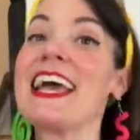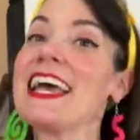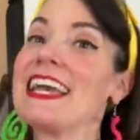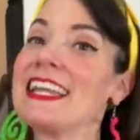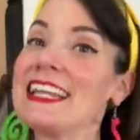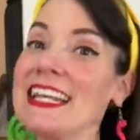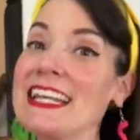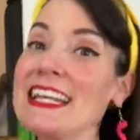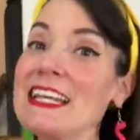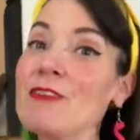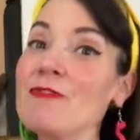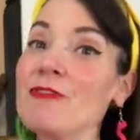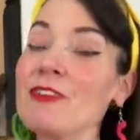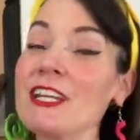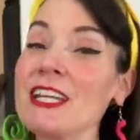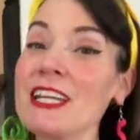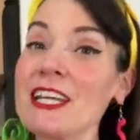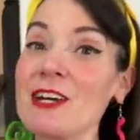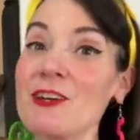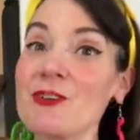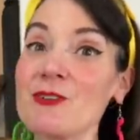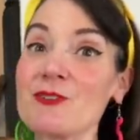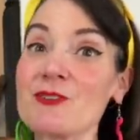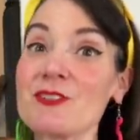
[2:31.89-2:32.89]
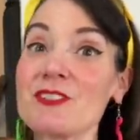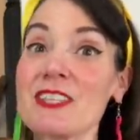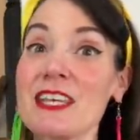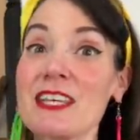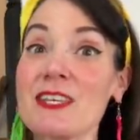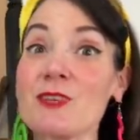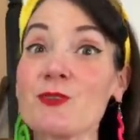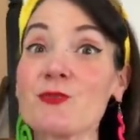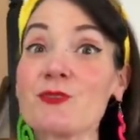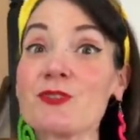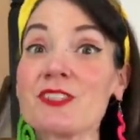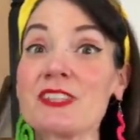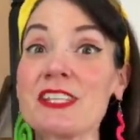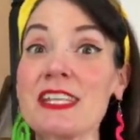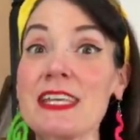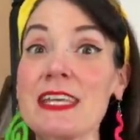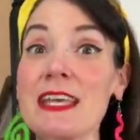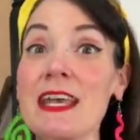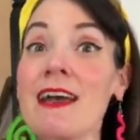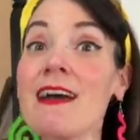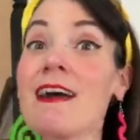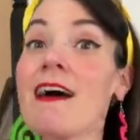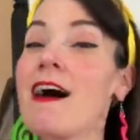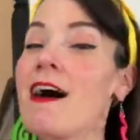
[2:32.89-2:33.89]
And any videos that you
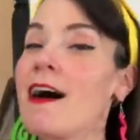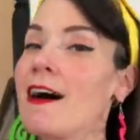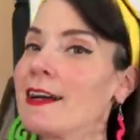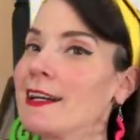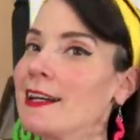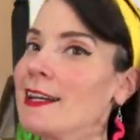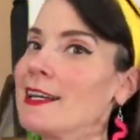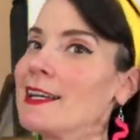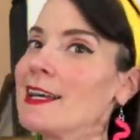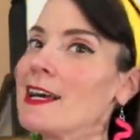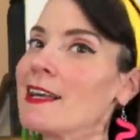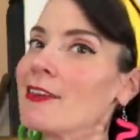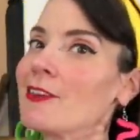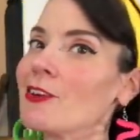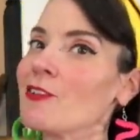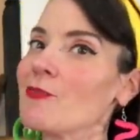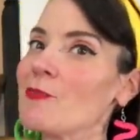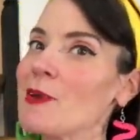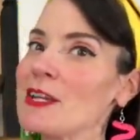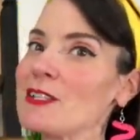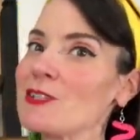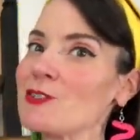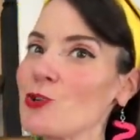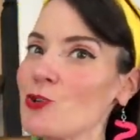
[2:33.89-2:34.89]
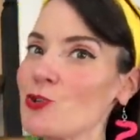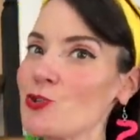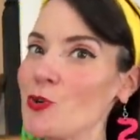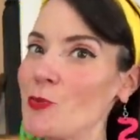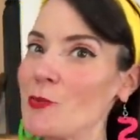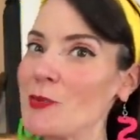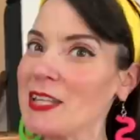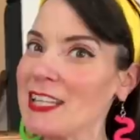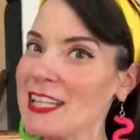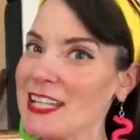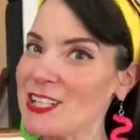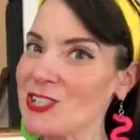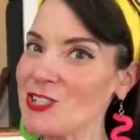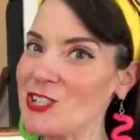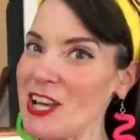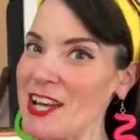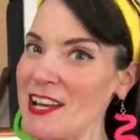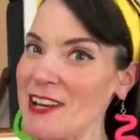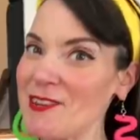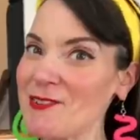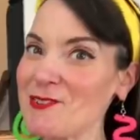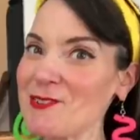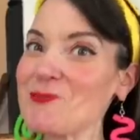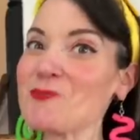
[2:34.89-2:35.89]
see on any other of my social media
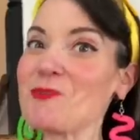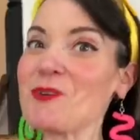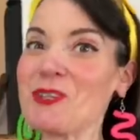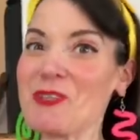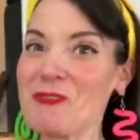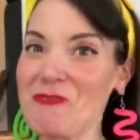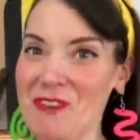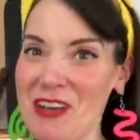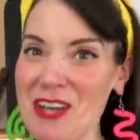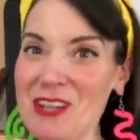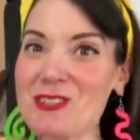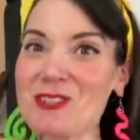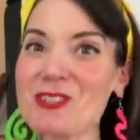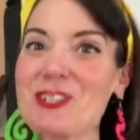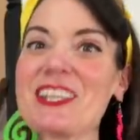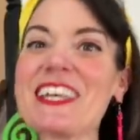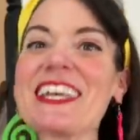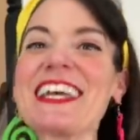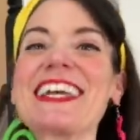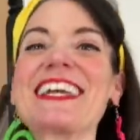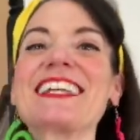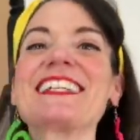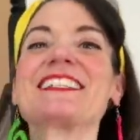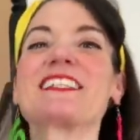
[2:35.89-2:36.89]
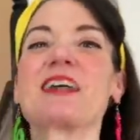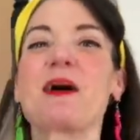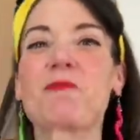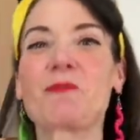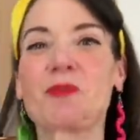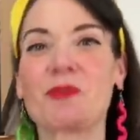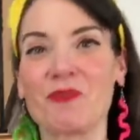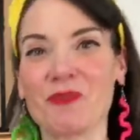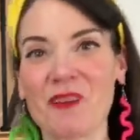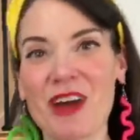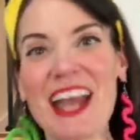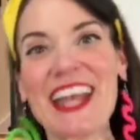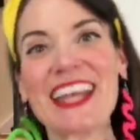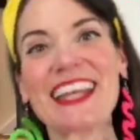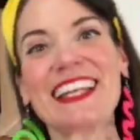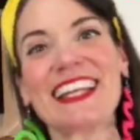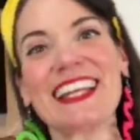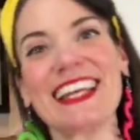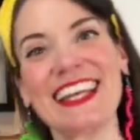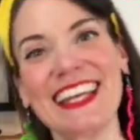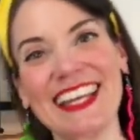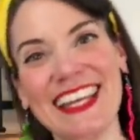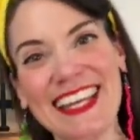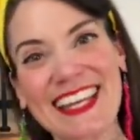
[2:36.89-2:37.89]
channels will eventually end up right
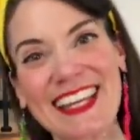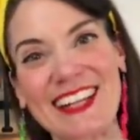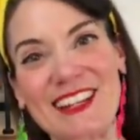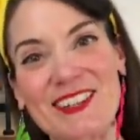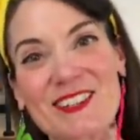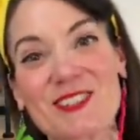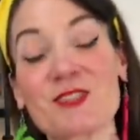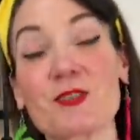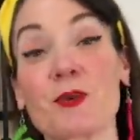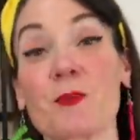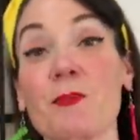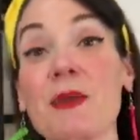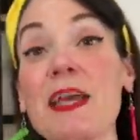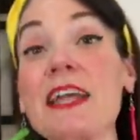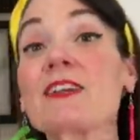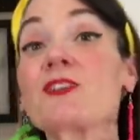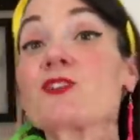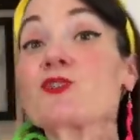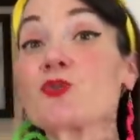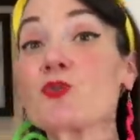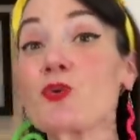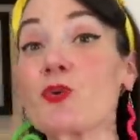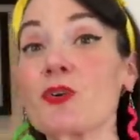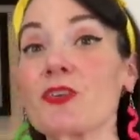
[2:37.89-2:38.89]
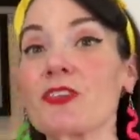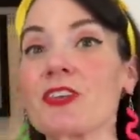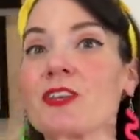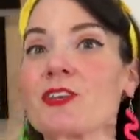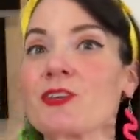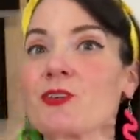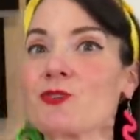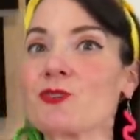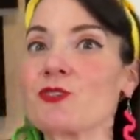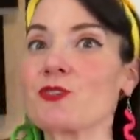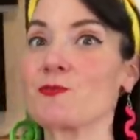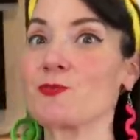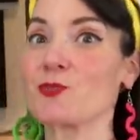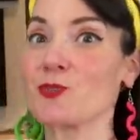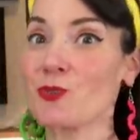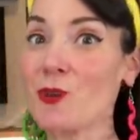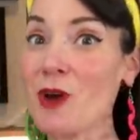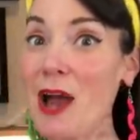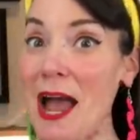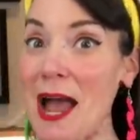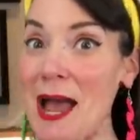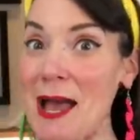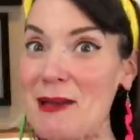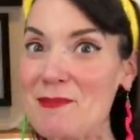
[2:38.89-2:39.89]
here. So make sure that you
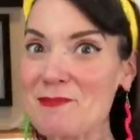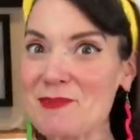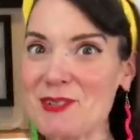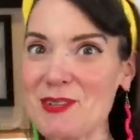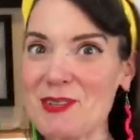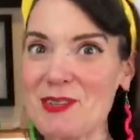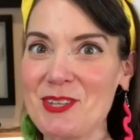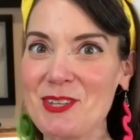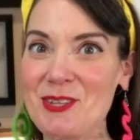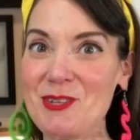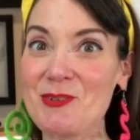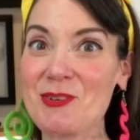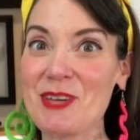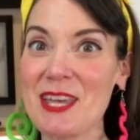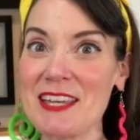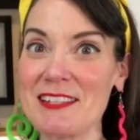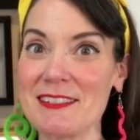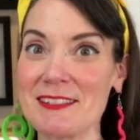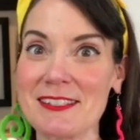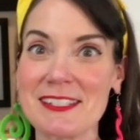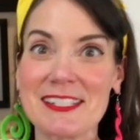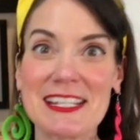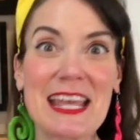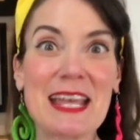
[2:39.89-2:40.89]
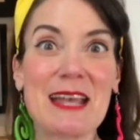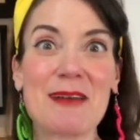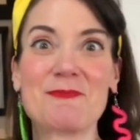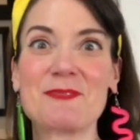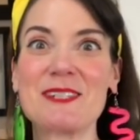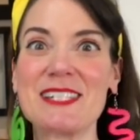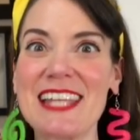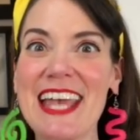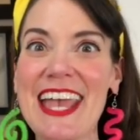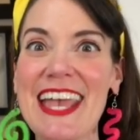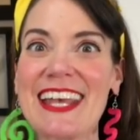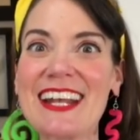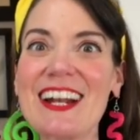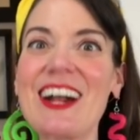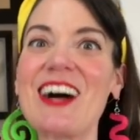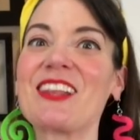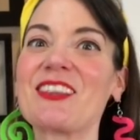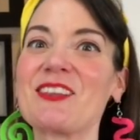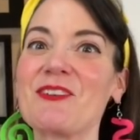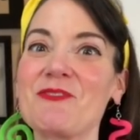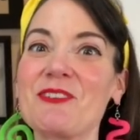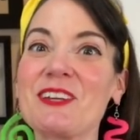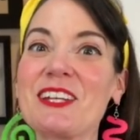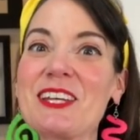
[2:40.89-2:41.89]
subscribe so that you can stay up to date
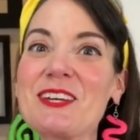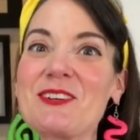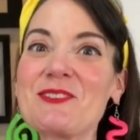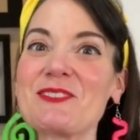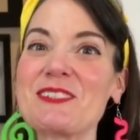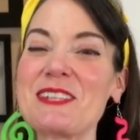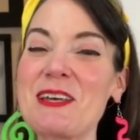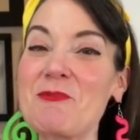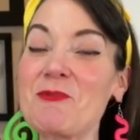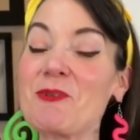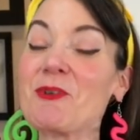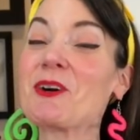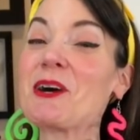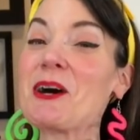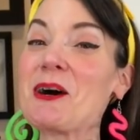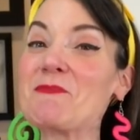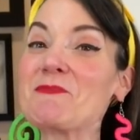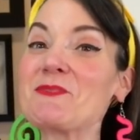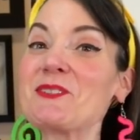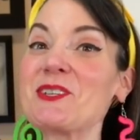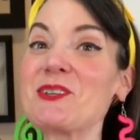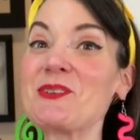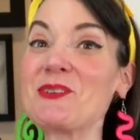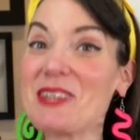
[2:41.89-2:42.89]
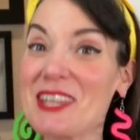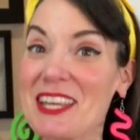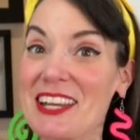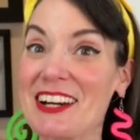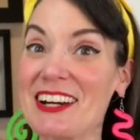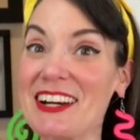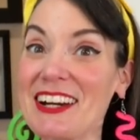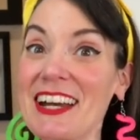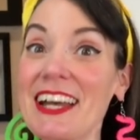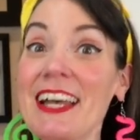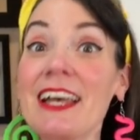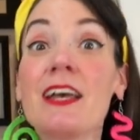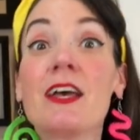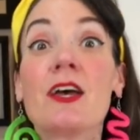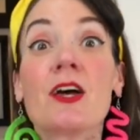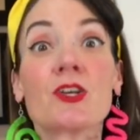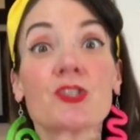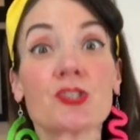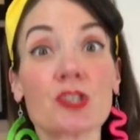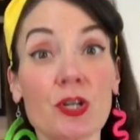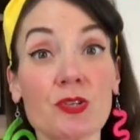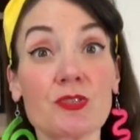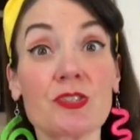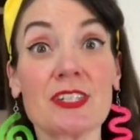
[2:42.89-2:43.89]
on the videos that will come to you here.
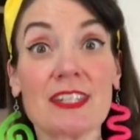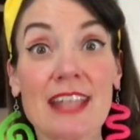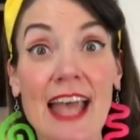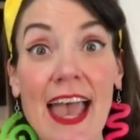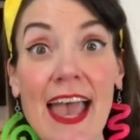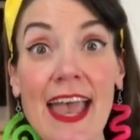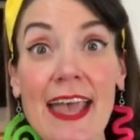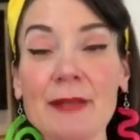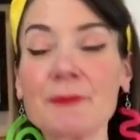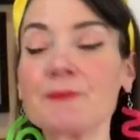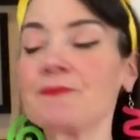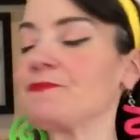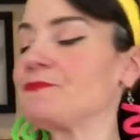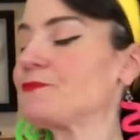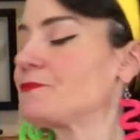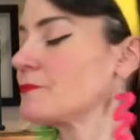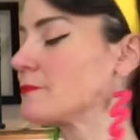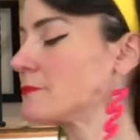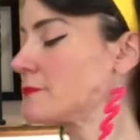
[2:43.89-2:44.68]
So today,